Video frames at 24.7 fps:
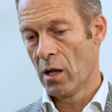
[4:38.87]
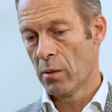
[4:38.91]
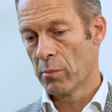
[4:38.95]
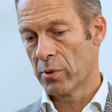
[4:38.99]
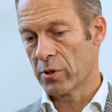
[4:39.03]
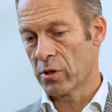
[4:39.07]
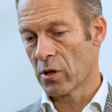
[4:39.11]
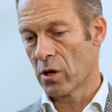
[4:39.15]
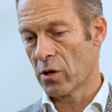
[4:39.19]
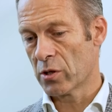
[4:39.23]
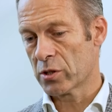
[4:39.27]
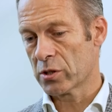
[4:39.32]

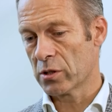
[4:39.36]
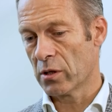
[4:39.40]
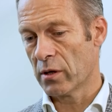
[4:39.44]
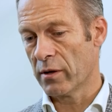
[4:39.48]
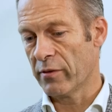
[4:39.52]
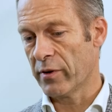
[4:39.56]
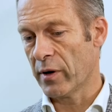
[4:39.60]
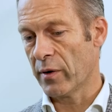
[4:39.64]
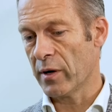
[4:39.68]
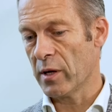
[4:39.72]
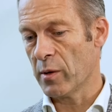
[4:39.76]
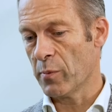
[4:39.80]
But also,
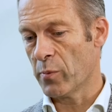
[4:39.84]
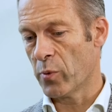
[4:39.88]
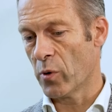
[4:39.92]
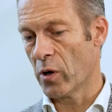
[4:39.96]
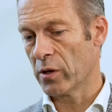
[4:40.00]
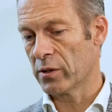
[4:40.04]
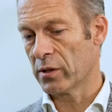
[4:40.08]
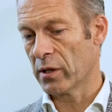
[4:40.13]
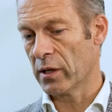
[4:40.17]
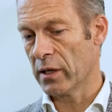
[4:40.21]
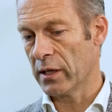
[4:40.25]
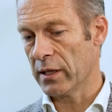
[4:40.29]
and very
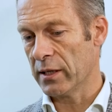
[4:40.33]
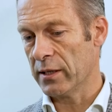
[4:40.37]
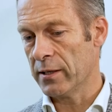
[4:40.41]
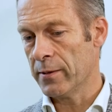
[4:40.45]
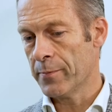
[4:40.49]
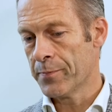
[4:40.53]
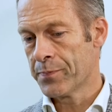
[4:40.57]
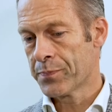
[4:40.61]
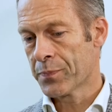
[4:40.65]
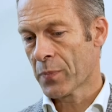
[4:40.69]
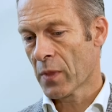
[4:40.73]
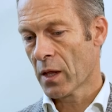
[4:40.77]
importantly,
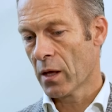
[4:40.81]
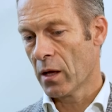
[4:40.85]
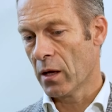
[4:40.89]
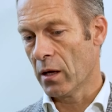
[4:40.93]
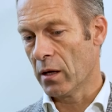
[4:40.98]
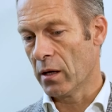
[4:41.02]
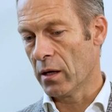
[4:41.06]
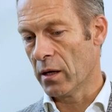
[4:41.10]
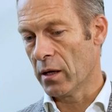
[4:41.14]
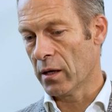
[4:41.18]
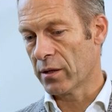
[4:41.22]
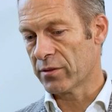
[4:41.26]

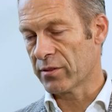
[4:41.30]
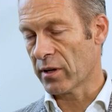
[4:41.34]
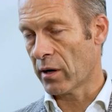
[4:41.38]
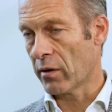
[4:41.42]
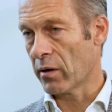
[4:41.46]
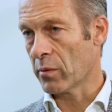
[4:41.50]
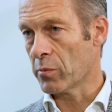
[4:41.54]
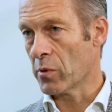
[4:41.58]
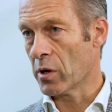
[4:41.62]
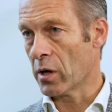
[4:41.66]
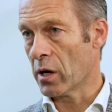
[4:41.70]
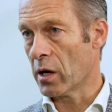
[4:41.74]
uh,
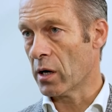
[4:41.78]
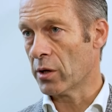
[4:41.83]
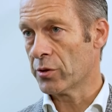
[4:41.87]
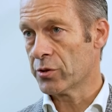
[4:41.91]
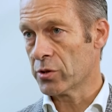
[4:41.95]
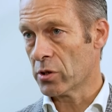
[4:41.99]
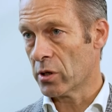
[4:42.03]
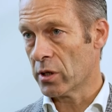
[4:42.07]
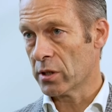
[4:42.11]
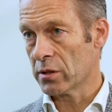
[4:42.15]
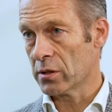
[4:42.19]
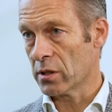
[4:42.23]
Tariq Mughal
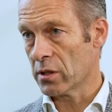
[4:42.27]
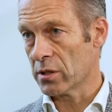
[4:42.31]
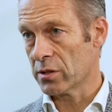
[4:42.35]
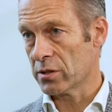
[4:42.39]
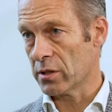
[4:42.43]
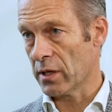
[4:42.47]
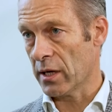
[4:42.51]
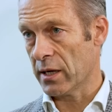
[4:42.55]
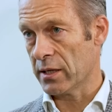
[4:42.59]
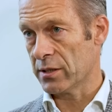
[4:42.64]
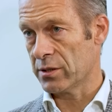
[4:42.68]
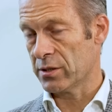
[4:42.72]
joined
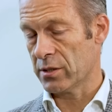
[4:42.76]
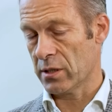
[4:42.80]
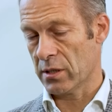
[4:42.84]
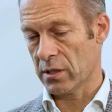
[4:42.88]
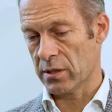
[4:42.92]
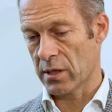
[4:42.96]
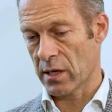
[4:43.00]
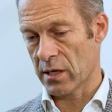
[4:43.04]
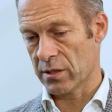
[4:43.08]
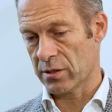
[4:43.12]
us as, uh,